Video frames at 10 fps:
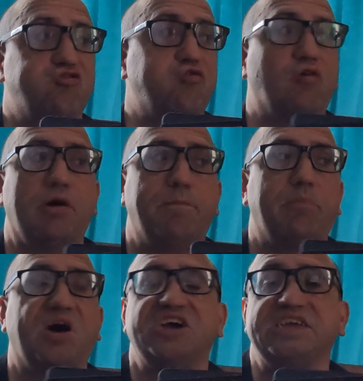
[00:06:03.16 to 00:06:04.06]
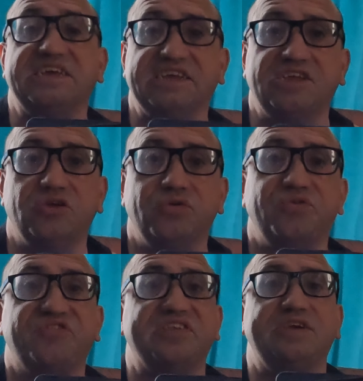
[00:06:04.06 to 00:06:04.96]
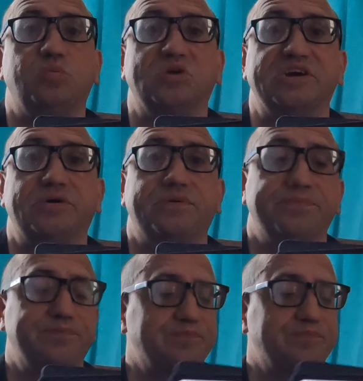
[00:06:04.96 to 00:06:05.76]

from my EUC wheel.